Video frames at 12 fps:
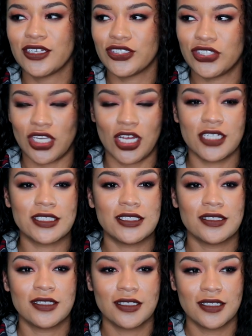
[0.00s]

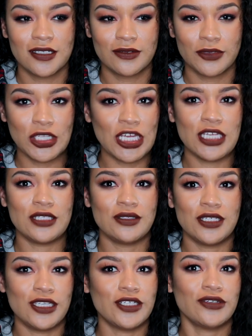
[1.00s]
shocked when they
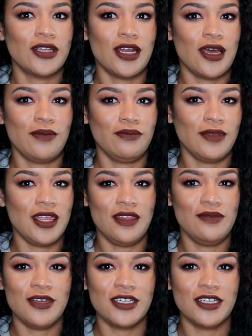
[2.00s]
hear that I'm in the